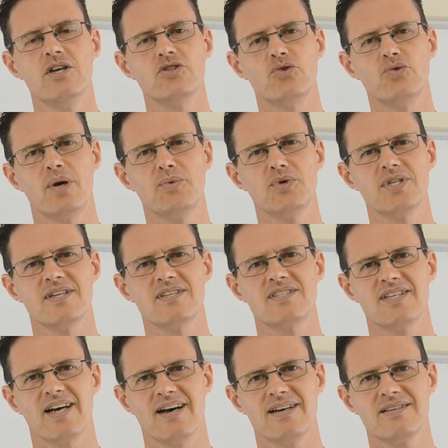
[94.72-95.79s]
to represent
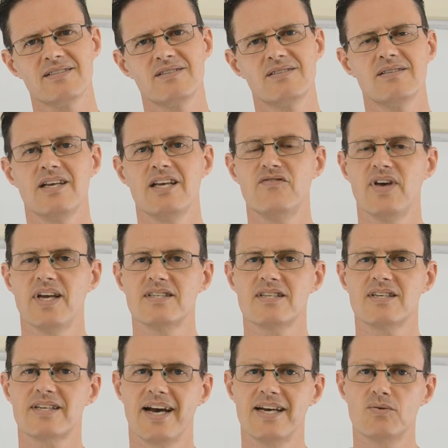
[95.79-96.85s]
tasks, event
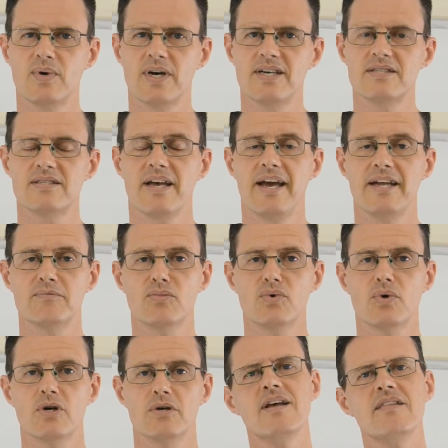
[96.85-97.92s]
gateways, and
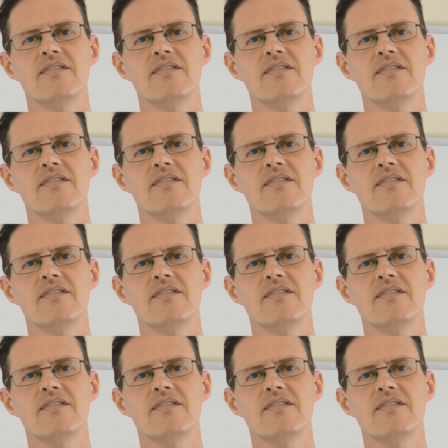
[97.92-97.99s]
more.